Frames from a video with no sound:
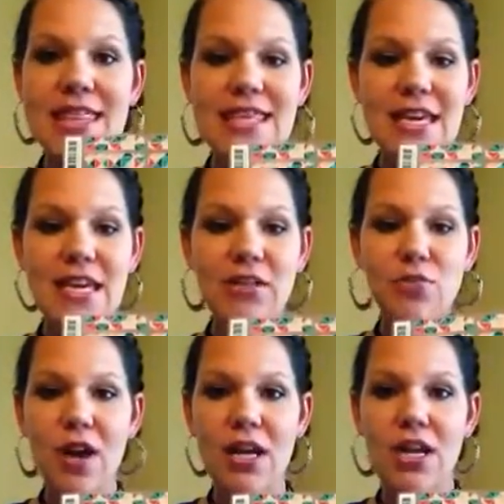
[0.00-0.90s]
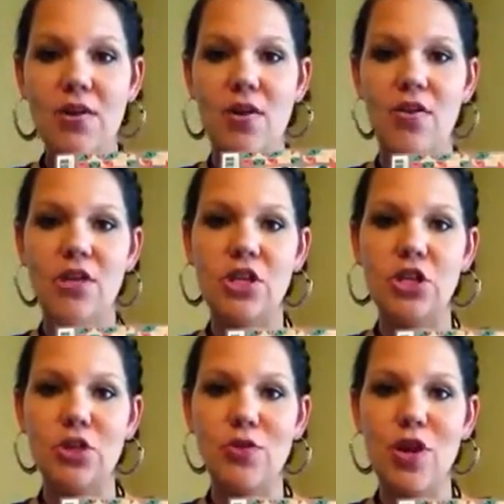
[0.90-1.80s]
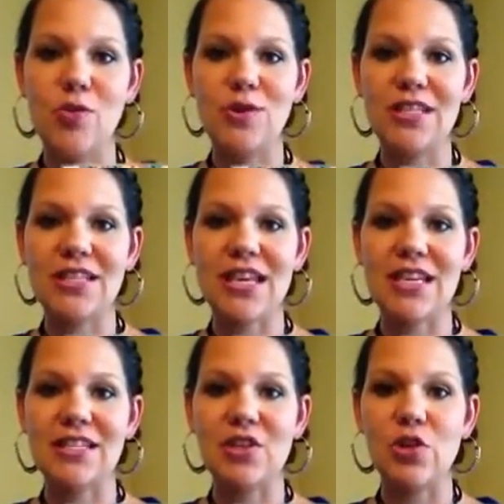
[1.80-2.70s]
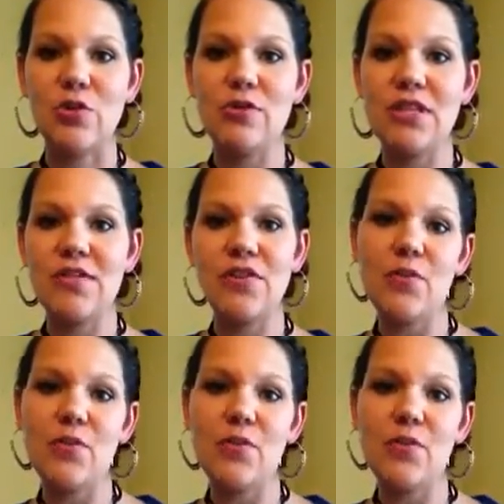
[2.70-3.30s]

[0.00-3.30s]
these right here are the June Hostess exclusive.